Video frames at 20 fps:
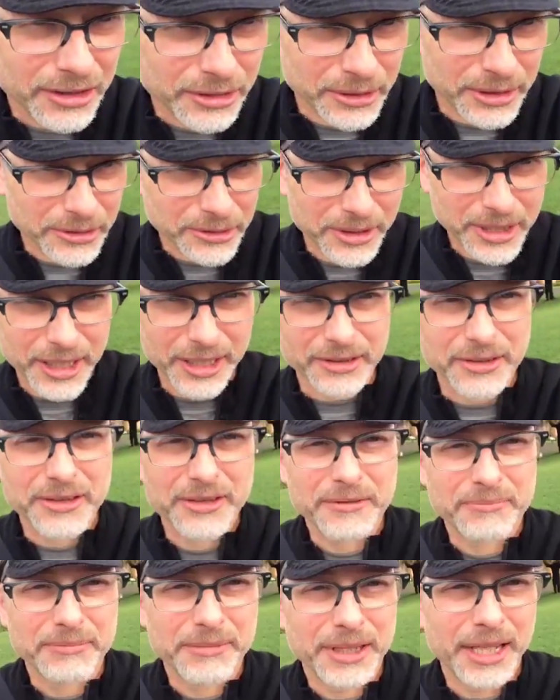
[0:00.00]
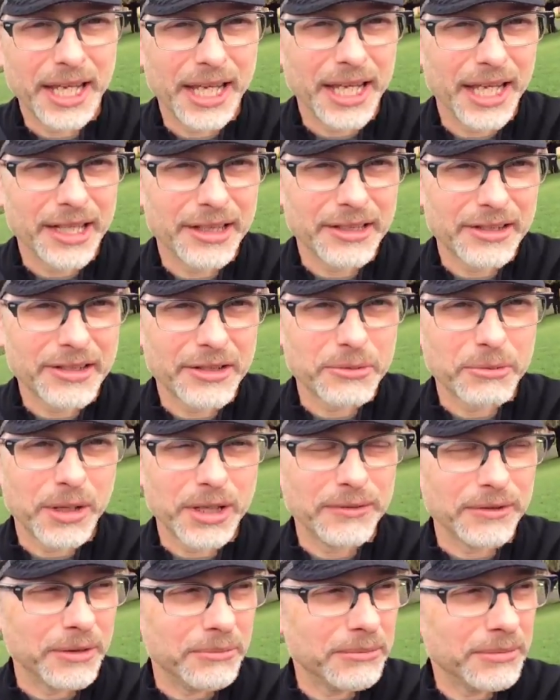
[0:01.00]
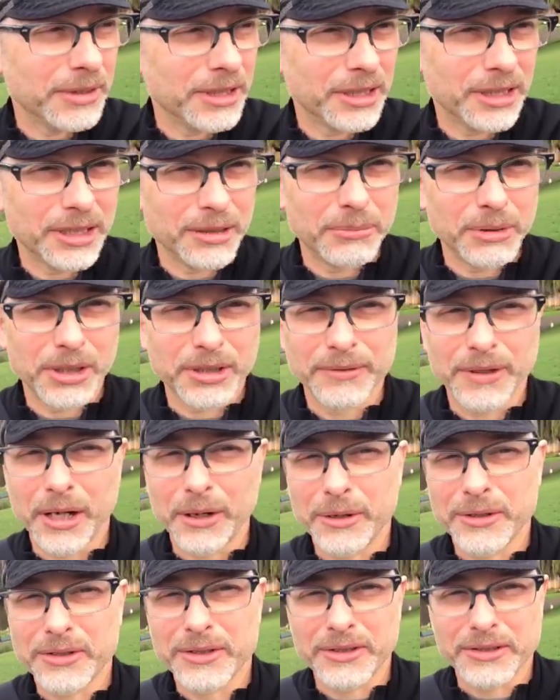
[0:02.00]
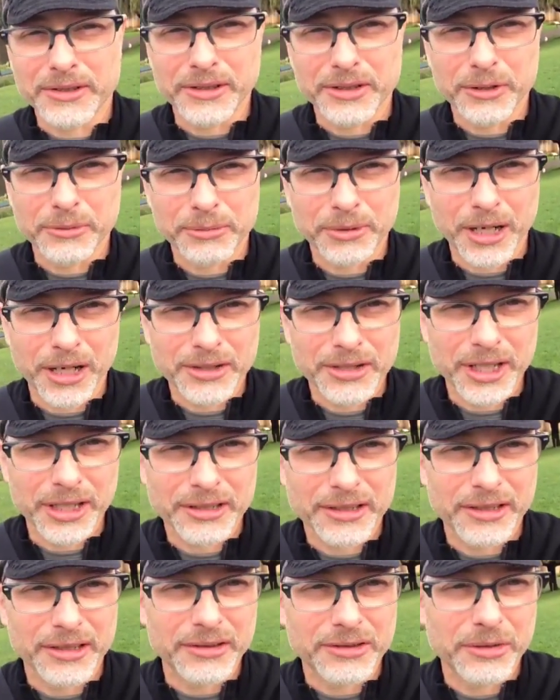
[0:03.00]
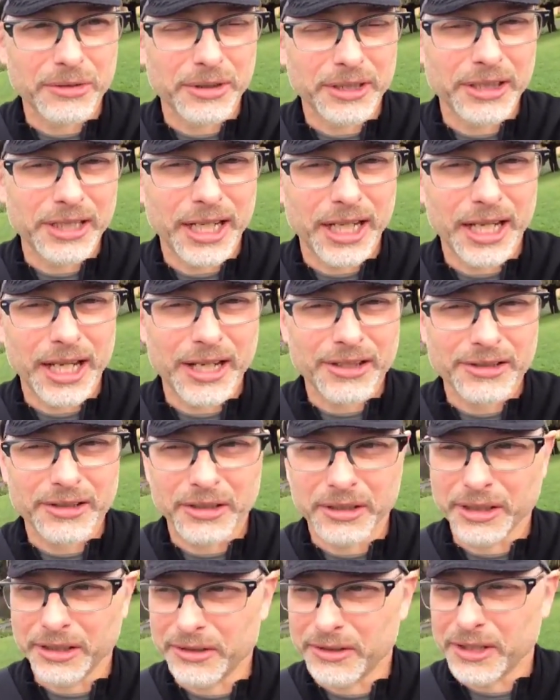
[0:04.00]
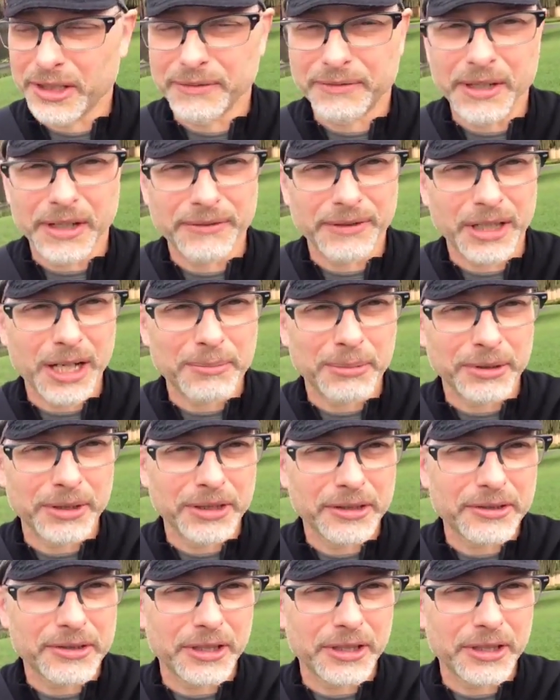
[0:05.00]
doing new things, and this is one of them. Book of Hours is a new project that Julie and I actually conceived of a couple of years